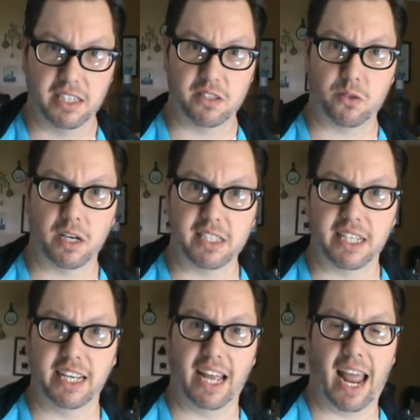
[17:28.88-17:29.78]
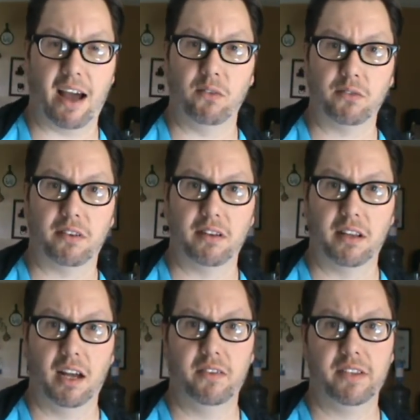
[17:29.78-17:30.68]
tries to get out
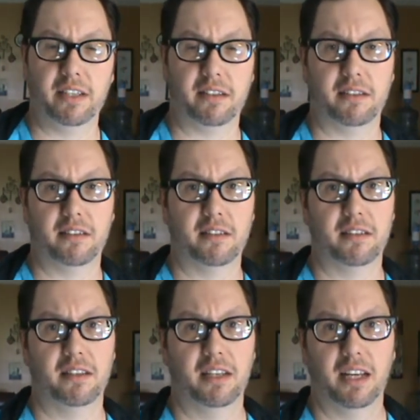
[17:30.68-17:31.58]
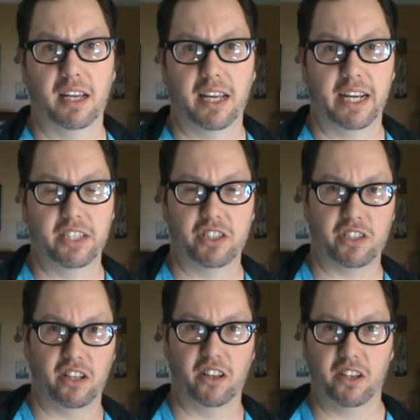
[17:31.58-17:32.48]
of it, and just
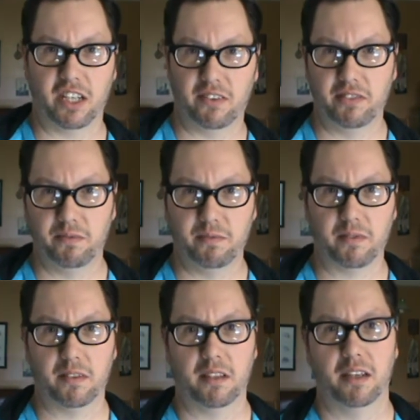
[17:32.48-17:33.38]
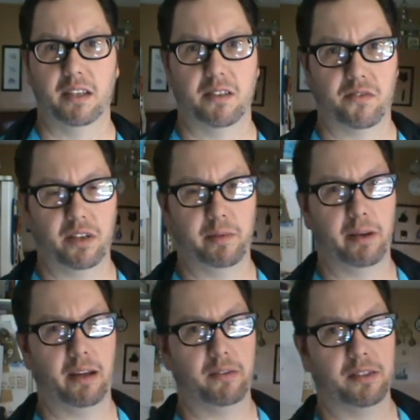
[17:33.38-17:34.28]
the look of him freaked me
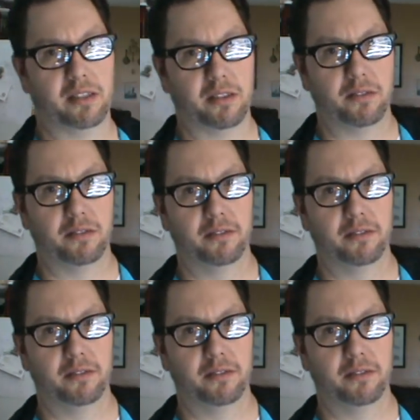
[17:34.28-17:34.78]
out when I was little.